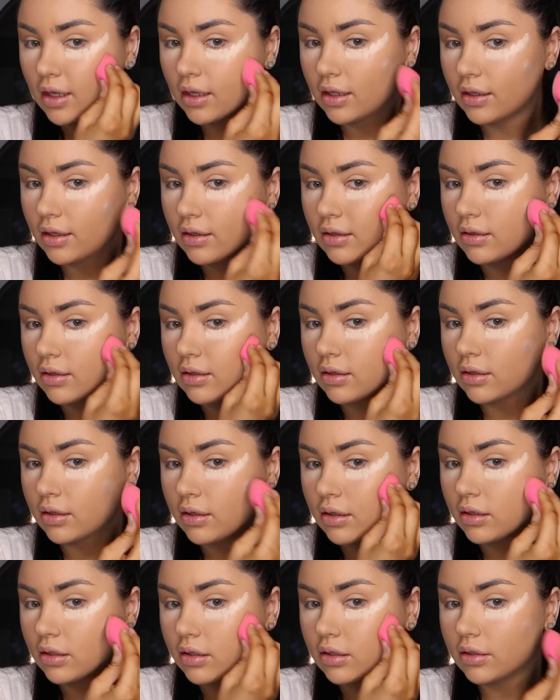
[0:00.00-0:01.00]
And
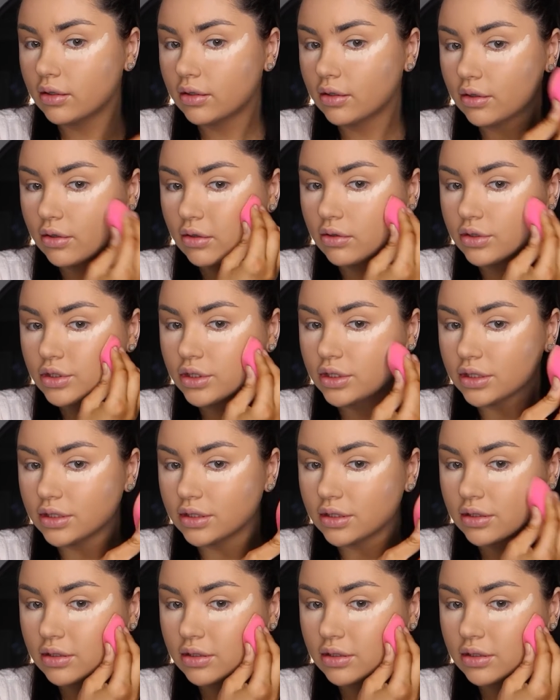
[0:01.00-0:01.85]
gorgeous.